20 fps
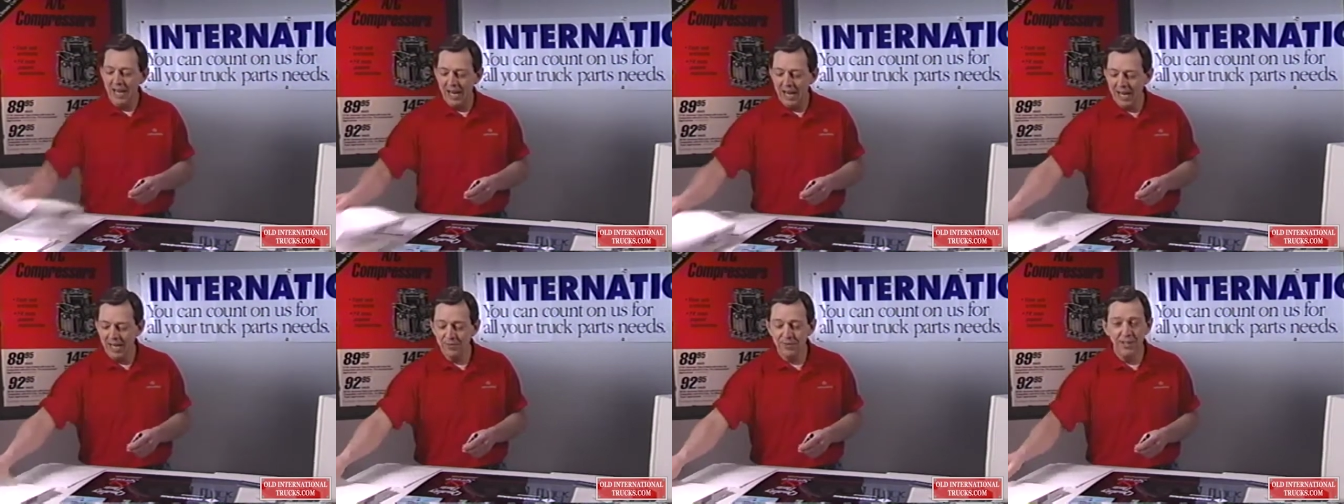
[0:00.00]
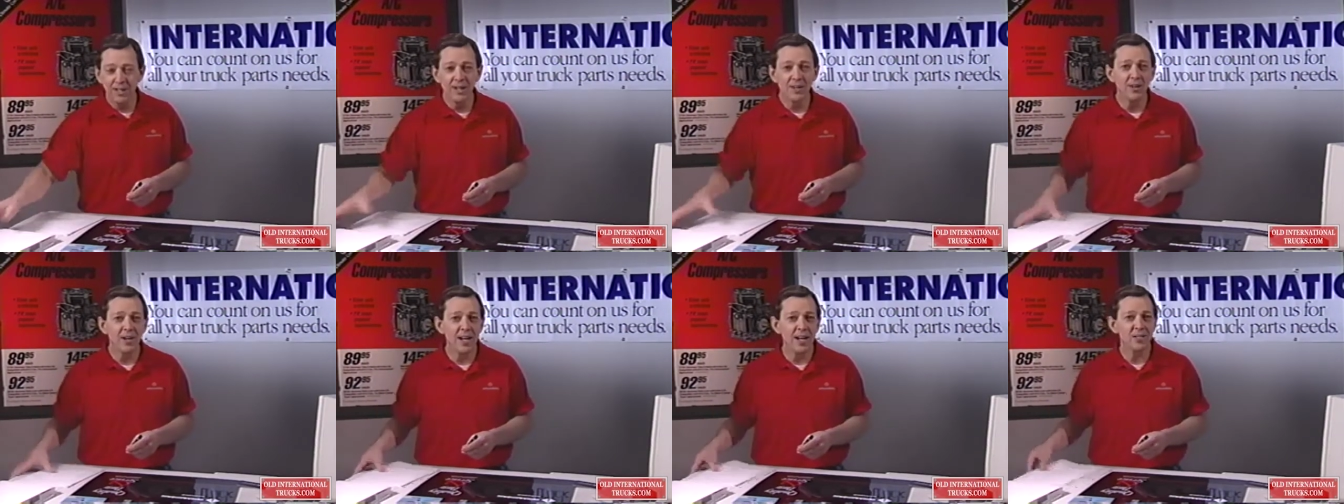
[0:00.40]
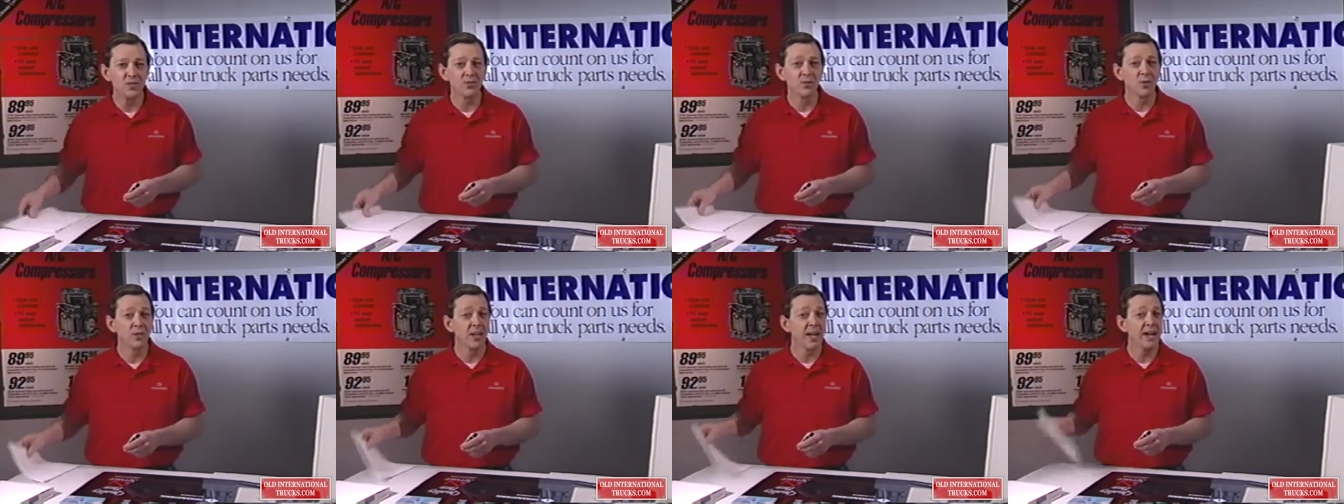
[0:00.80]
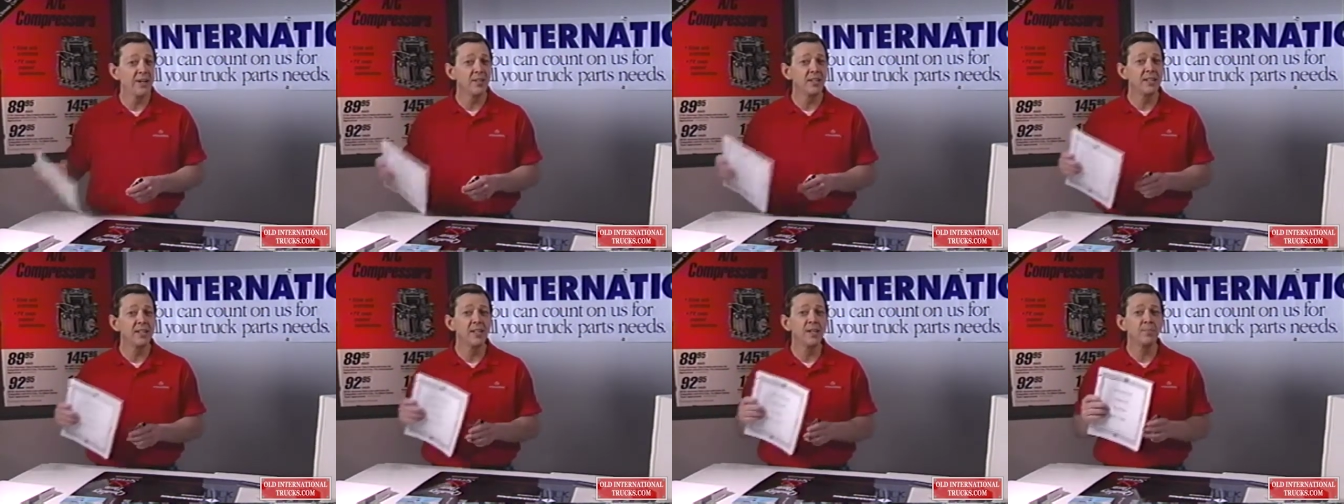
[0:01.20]
and the International
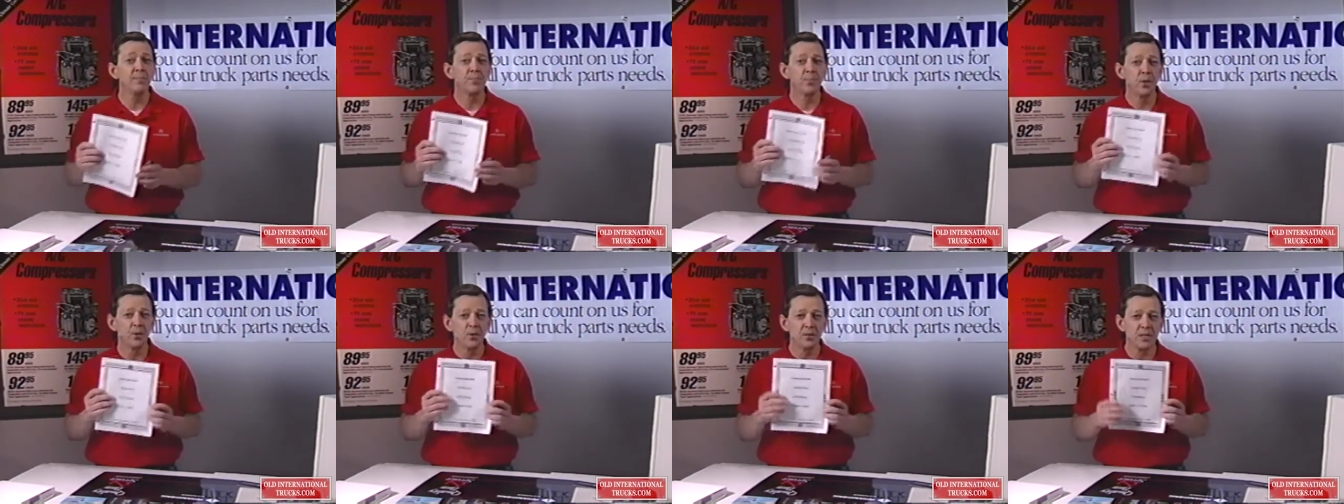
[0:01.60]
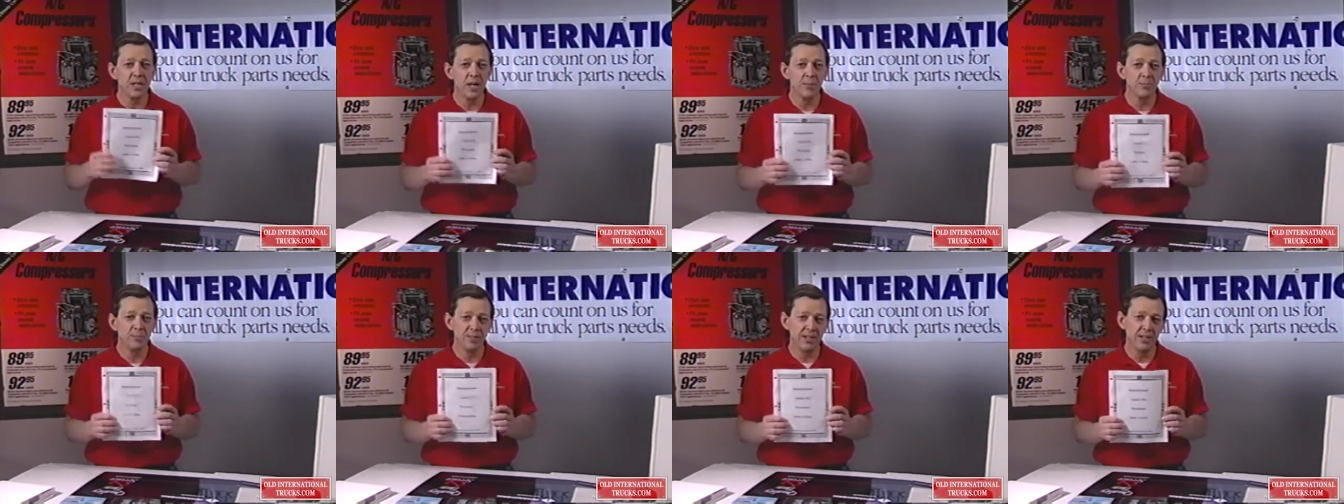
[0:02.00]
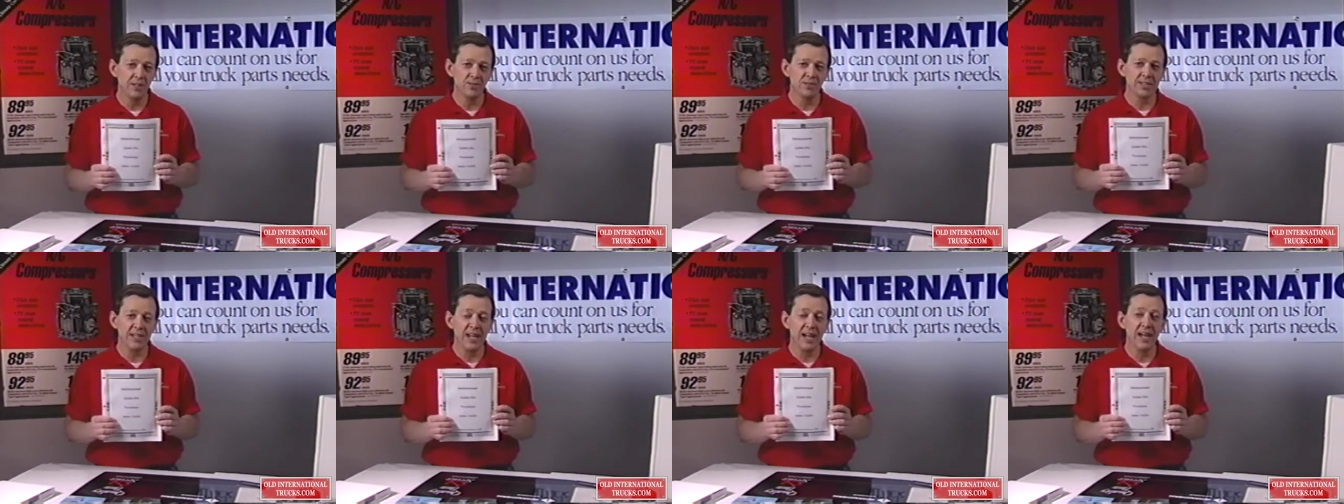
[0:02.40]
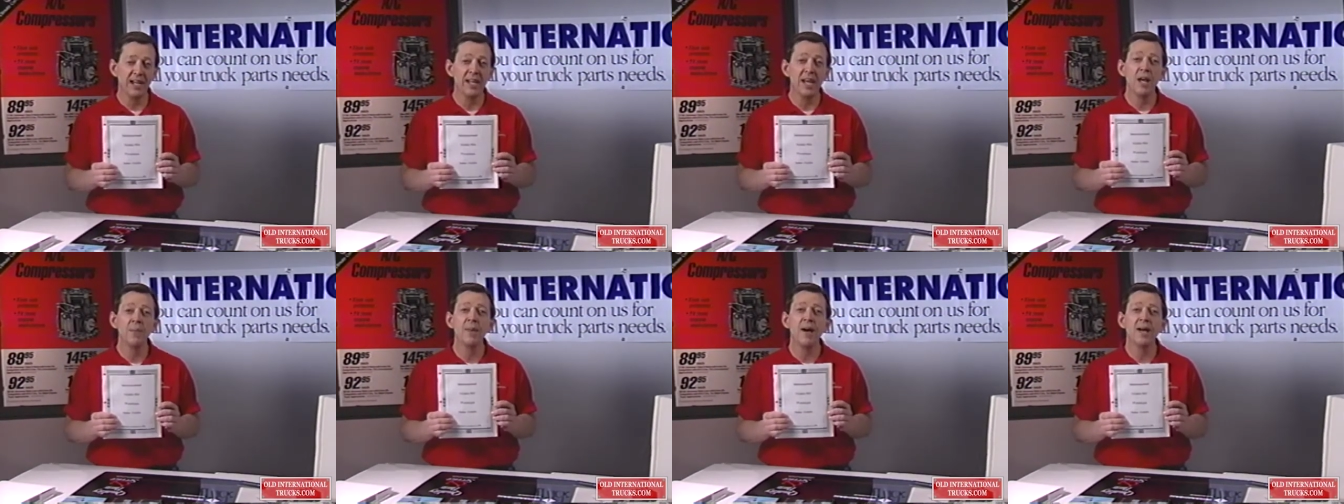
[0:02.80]
Glider Kit Prototype Sales
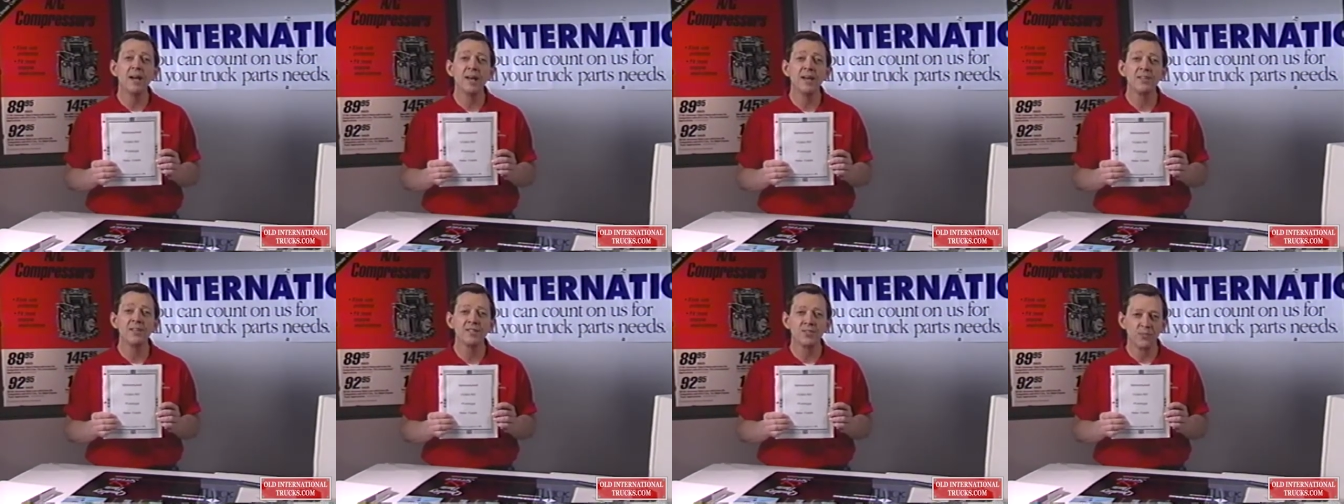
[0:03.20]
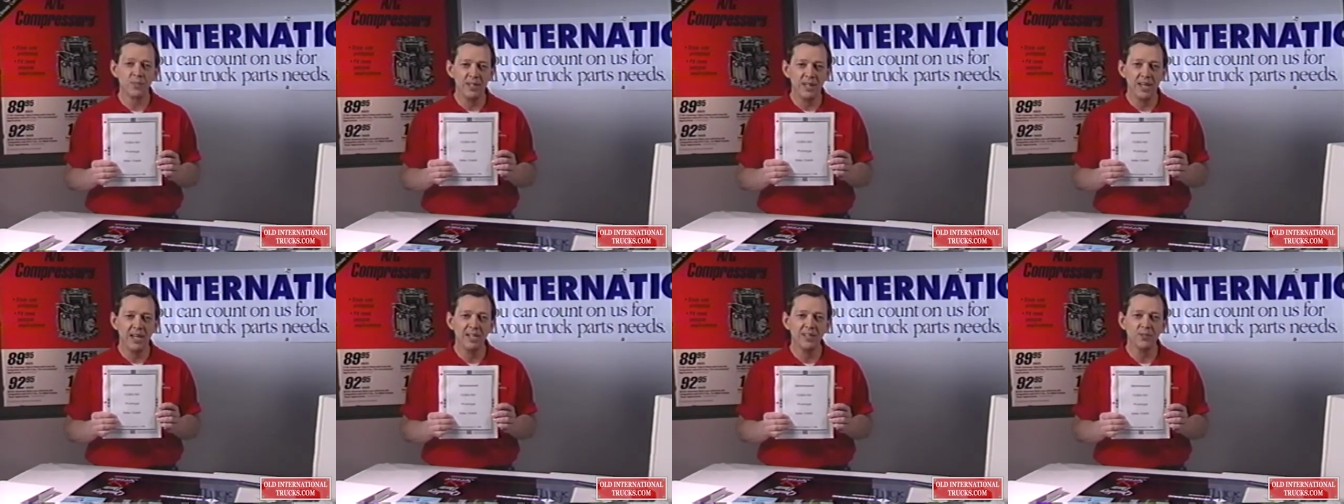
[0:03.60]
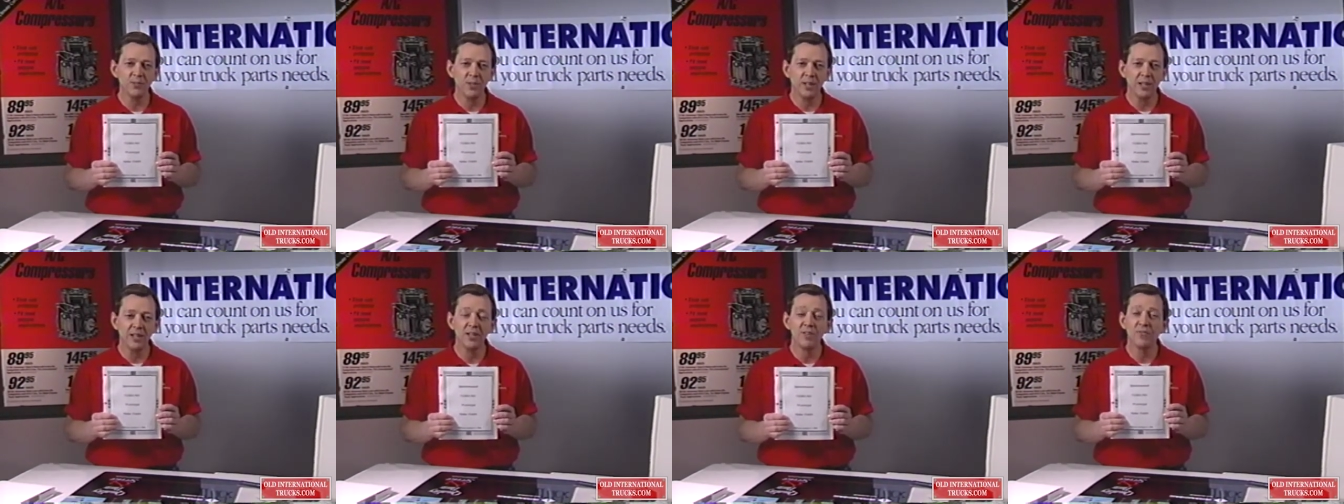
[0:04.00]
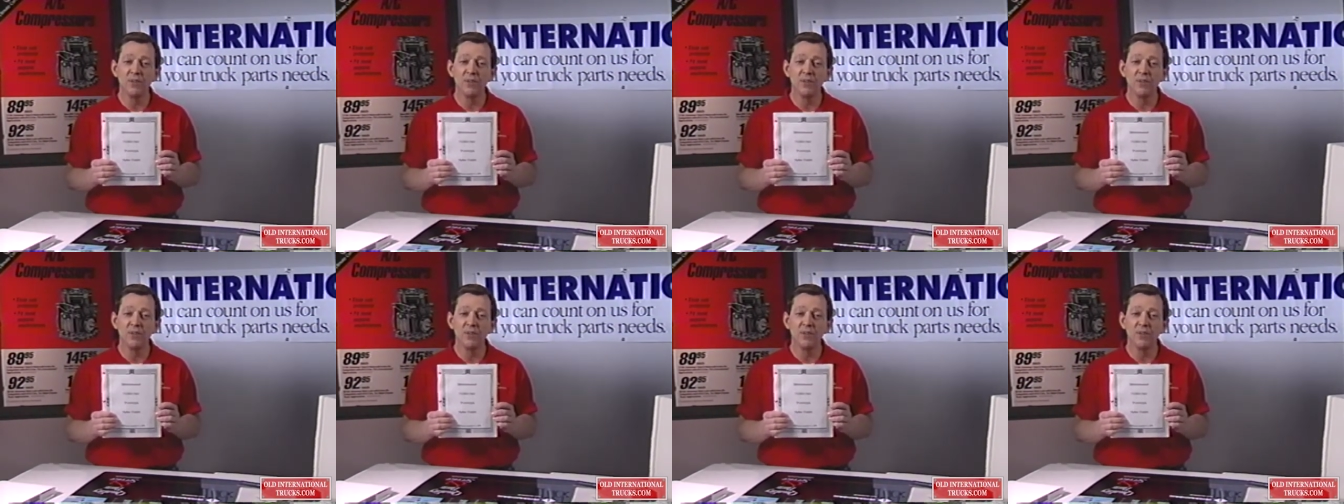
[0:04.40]
Guide MIS 383